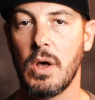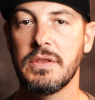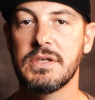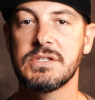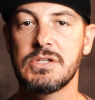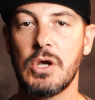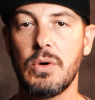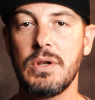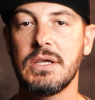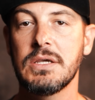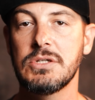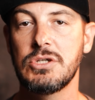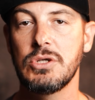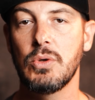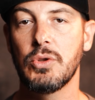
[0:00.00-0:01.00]
while the Sony
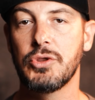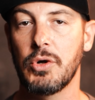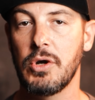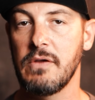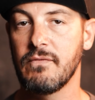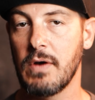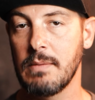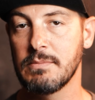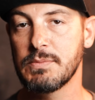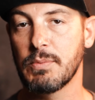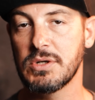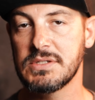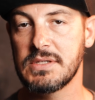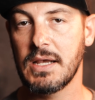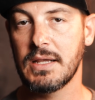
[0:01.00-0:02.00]
can do 30 frames
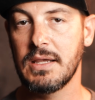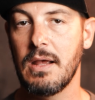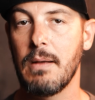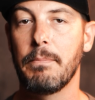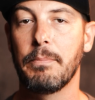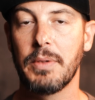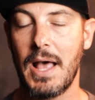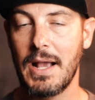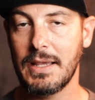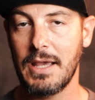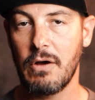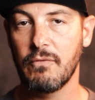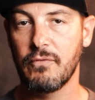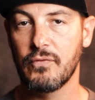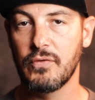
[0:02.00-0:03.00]
per second,
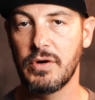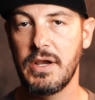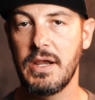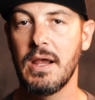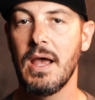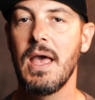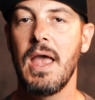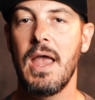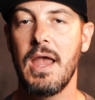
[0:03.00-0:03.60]
blackout free,